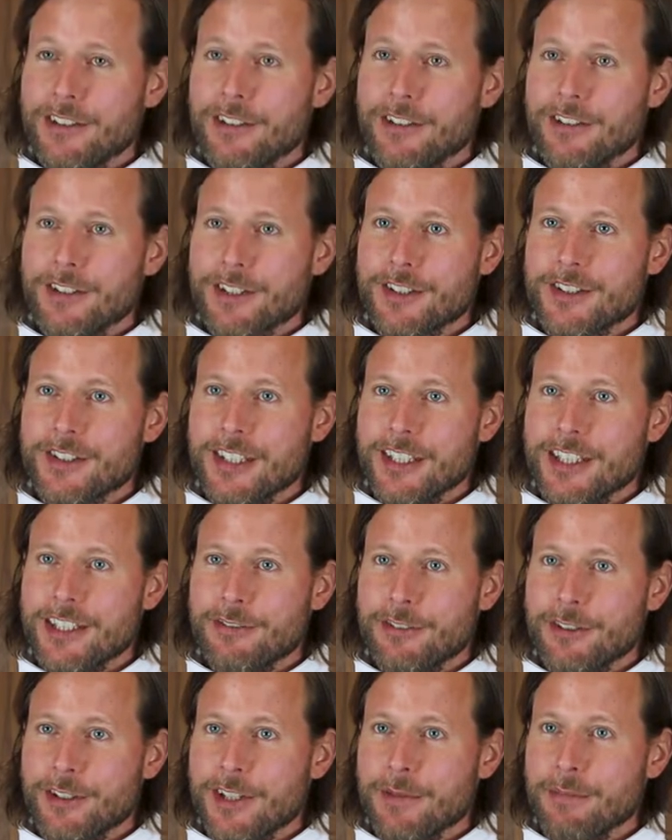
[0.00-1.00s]
in New York City
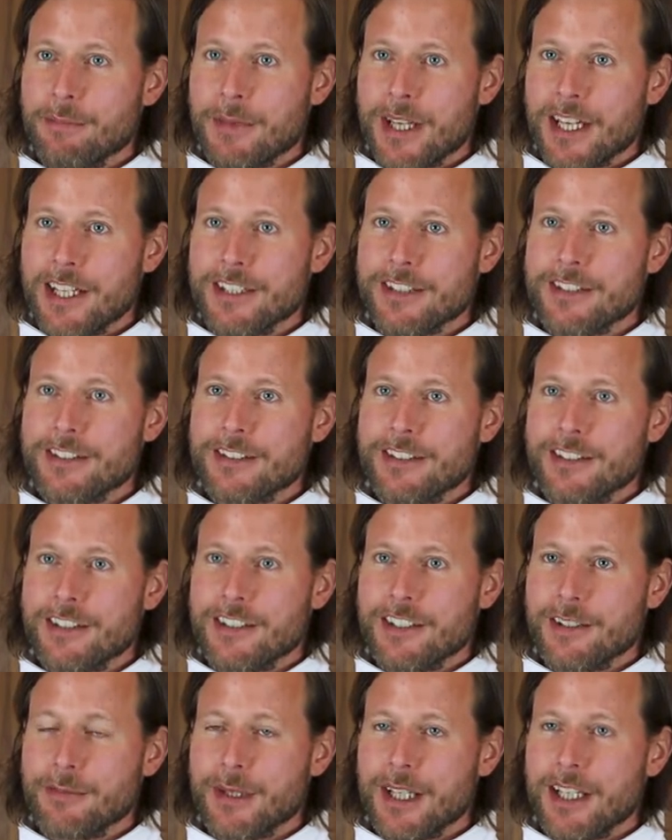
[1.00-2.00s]
where I'm based,
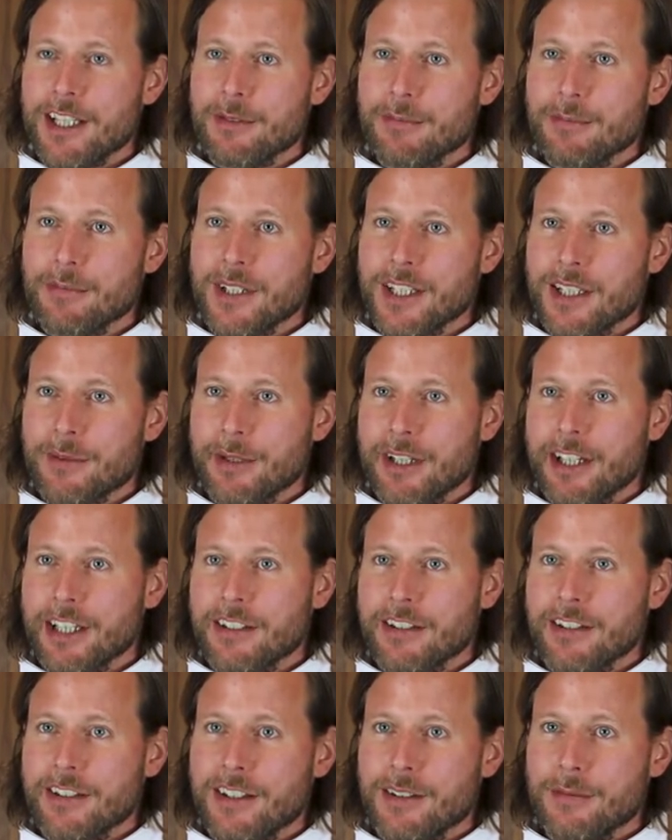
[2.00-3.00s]
and I'm helping
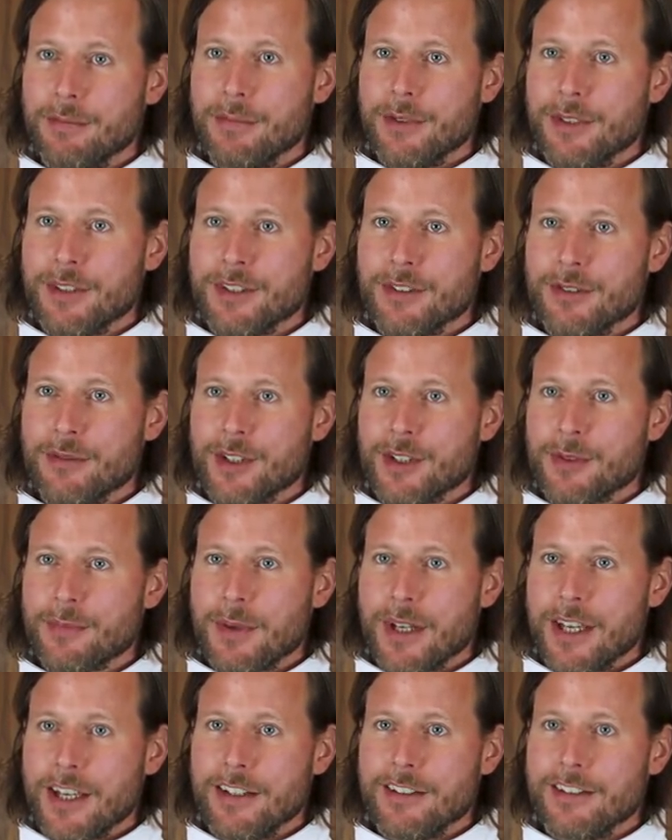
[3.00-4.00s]
American companies to
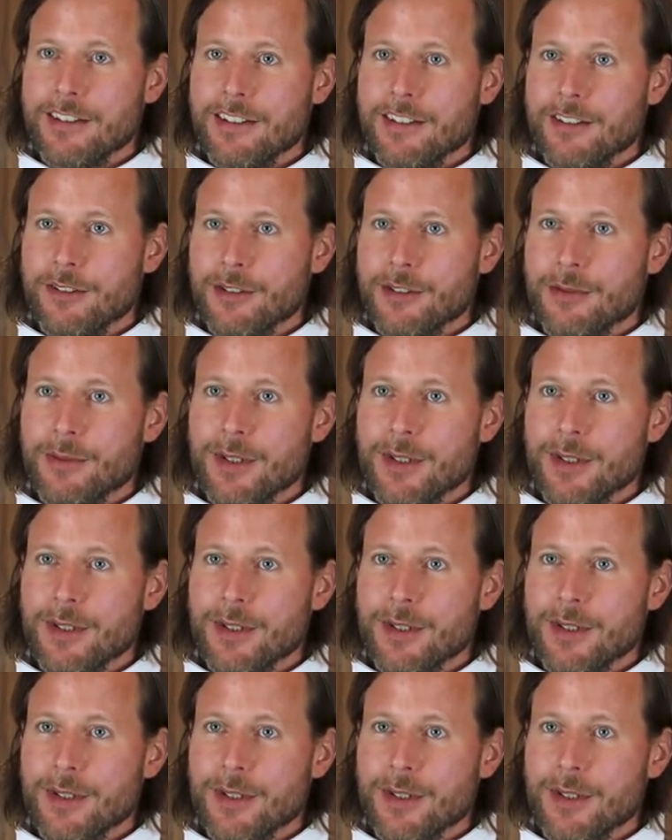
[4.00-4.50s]
expand into